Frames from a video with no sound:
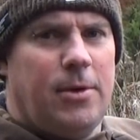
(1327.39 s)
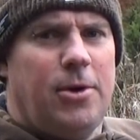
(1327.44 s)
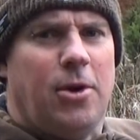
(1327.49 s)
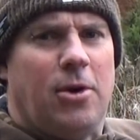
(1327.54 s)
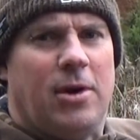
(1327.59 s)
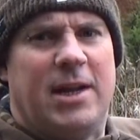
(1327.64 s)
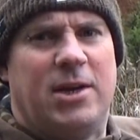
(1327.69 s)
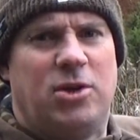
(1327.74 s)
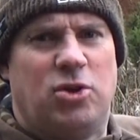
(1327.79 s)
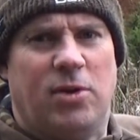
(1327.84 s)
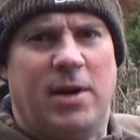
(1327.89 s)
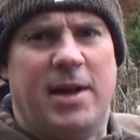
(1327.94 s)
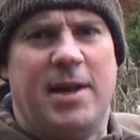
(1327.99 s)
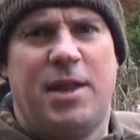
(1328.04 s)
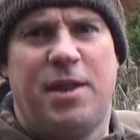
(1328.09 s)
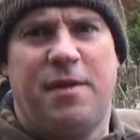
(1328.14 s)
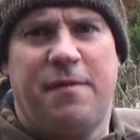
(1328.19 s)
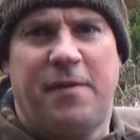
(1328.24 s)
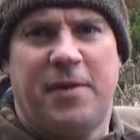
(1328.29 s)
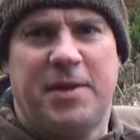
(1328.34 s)
Not literally,
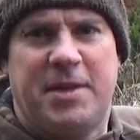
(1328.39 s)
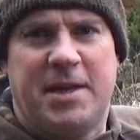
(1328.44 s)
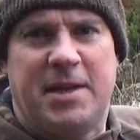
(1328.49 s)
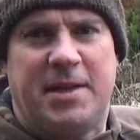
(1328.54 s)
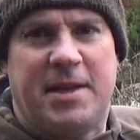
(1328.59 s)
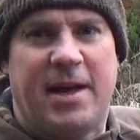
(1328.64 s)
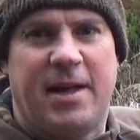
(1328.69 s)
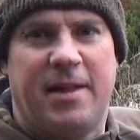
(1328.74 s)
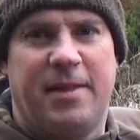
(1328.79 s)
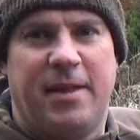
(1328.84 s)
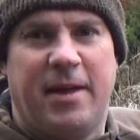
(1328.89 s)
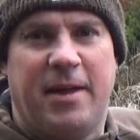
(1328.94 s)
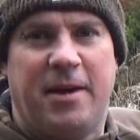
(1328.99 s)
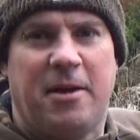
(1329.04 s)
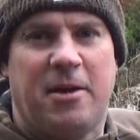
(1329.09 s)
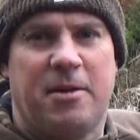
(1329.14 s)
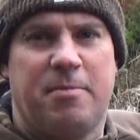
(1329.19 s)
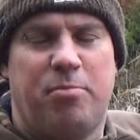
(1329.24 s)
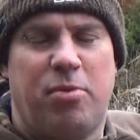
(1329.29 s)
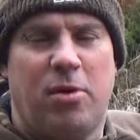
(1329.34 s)
because if I did that
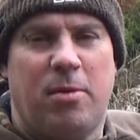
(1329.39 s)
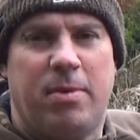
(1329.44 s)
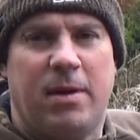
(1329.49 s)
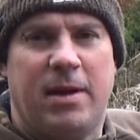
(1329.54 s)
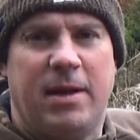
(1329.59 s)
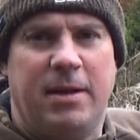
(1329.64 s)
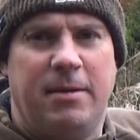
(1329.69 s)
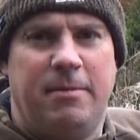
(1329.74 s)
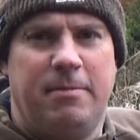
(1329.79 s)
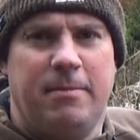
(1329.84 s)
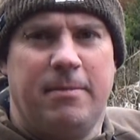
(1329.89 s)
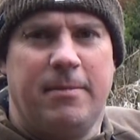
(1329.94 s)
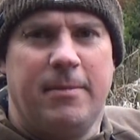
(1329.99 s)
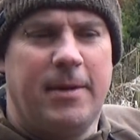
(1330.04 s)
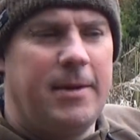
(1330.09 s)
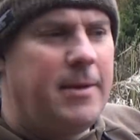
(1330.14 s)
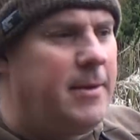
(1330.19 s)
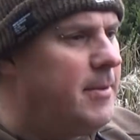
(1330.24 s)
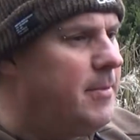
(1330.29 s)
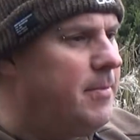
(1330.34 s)
then
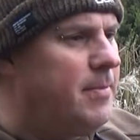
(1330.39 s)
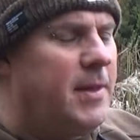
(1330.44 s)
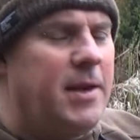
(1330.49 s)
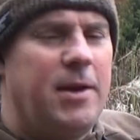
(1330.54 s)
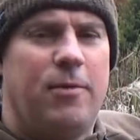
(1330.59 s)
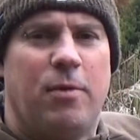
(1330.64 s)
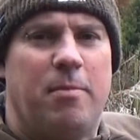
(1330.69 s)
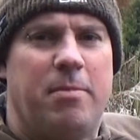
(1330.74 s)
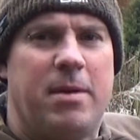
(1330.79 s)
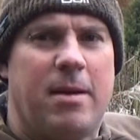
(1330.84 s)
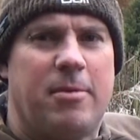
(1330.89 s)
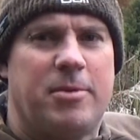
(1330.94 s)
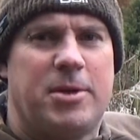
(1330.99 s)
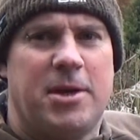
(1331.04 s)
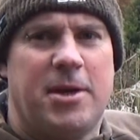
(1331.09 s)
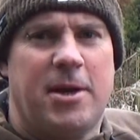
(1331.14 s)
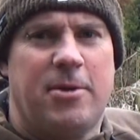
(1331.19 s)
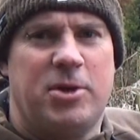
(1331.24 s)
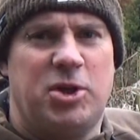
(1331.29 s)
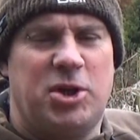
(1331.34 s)
then he wouldn't be able
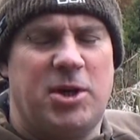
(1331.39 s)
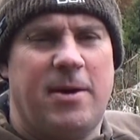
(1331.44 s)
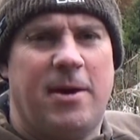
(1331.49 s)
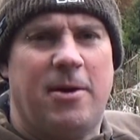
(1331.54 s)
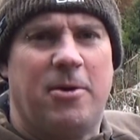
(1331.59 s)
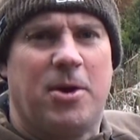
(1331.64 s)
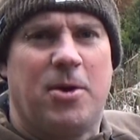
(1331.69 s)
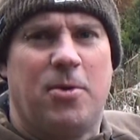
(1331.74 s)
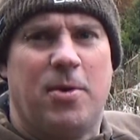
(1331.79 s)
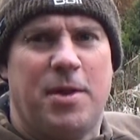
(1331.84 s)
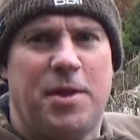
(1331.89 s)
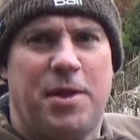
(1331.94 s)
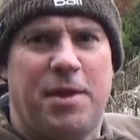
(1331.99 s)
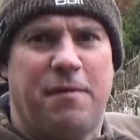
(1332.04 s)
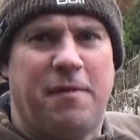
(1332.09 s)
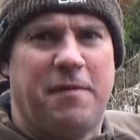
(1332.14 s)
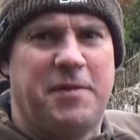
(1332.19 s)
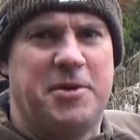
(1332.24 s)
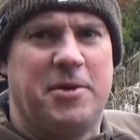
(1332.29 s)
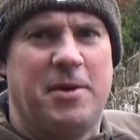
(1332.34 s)
to know his shout out requests
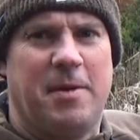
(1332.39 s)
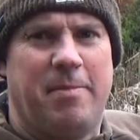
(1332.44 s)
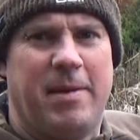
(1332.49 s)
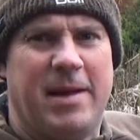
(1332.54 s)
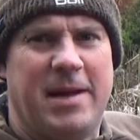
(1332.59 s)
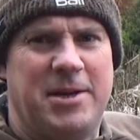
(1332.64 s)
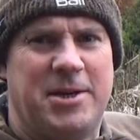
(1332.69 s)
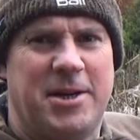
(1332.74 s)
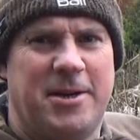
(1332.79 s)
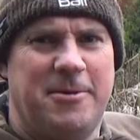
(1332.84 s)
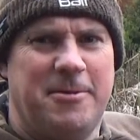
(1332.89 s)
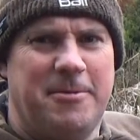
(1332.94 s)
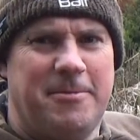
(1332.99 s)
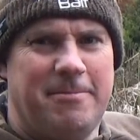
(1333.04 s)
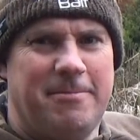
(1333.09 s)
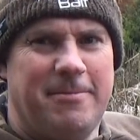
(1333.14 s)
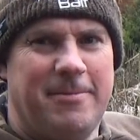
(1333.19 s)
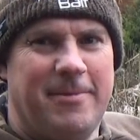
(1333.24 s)
if I took a page out.